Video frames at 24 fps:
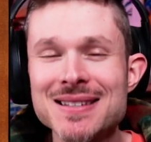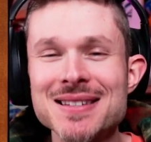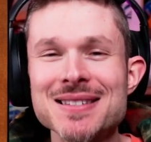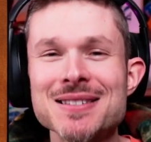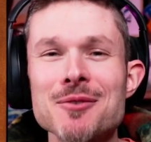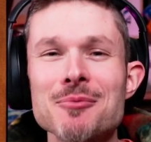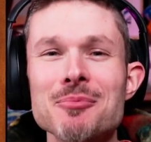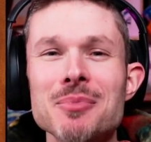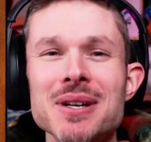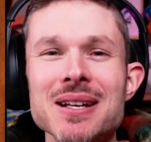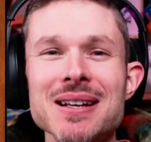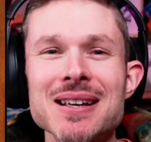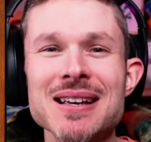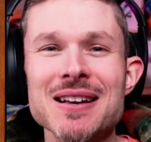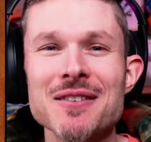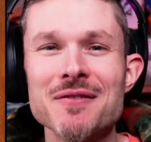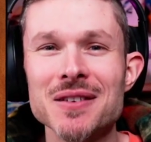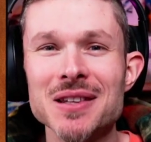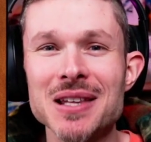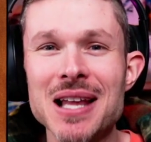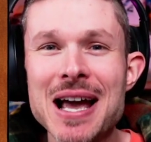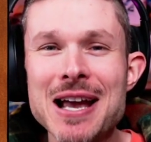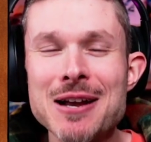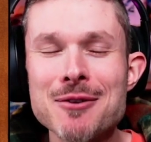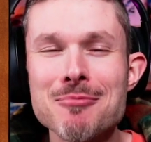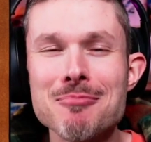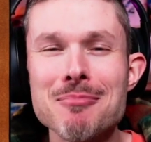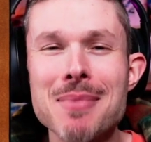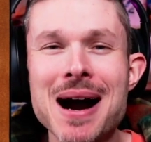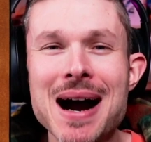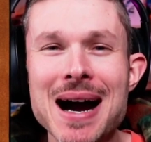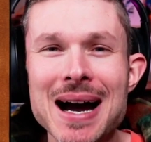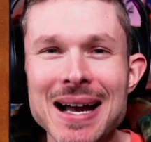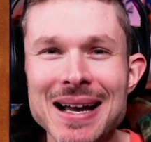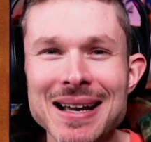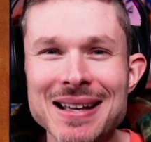somebody of like
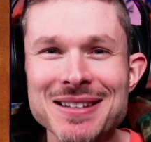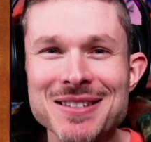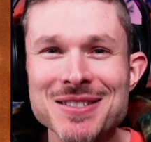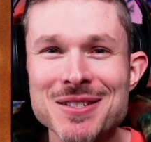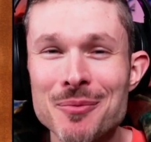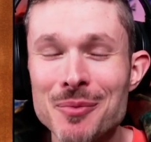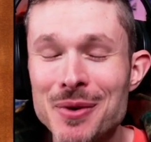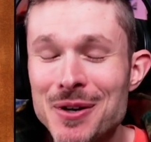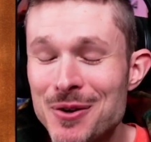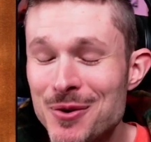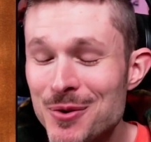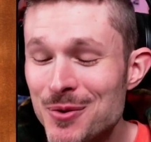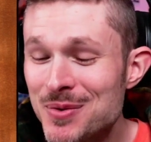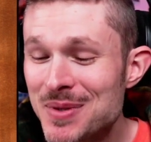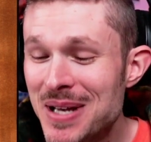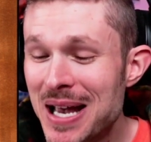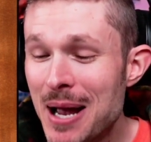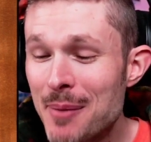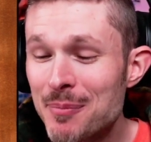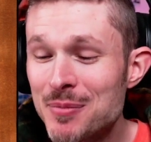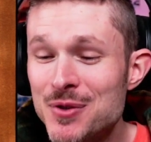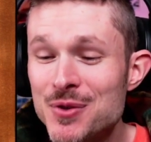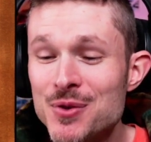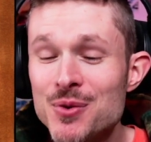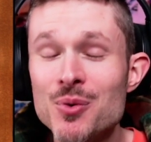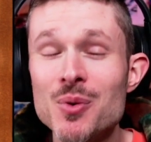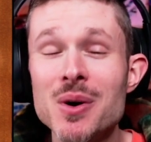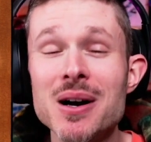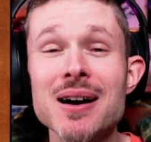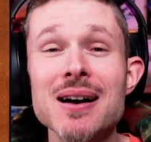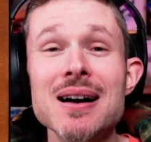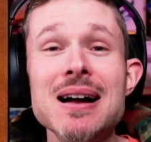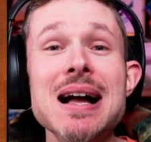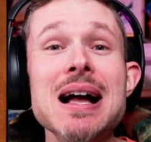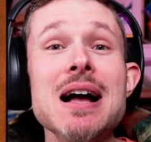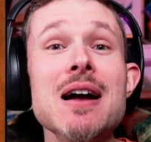mind, somebody who's apt
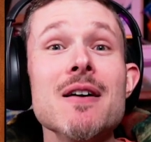to